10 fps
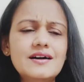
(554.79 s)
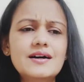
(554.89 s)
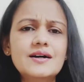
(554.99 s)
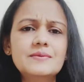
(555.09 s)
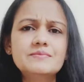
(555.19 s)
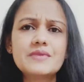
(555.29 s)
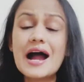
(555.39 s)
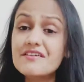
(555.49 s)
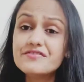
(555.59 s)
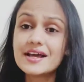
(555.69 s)

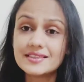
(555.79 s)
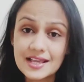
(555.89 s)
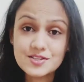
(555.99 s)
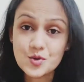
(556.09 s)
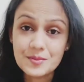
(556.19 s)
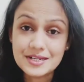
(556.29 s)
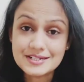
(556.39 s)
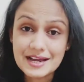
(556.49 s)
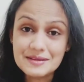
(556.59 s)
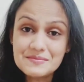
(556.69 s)
I've done that so
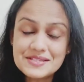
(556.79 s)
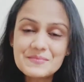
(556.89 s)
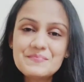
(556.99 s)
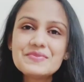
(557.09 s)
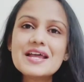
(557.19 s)
many times.